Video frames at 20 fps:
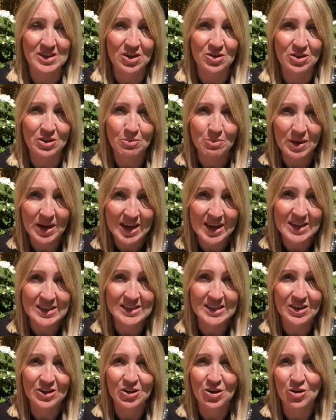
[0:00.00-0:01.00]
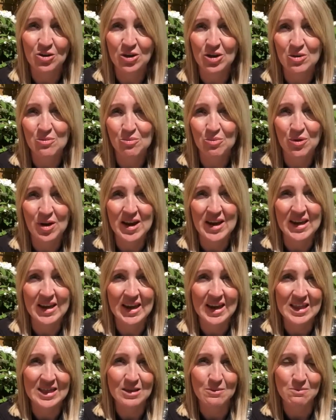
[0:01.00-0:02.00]
on the peace that God can bring
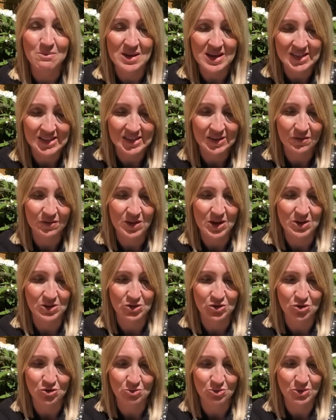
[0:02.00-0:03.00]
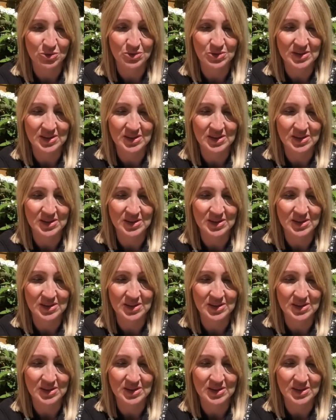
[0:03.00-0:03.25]
in the midst of those troubles.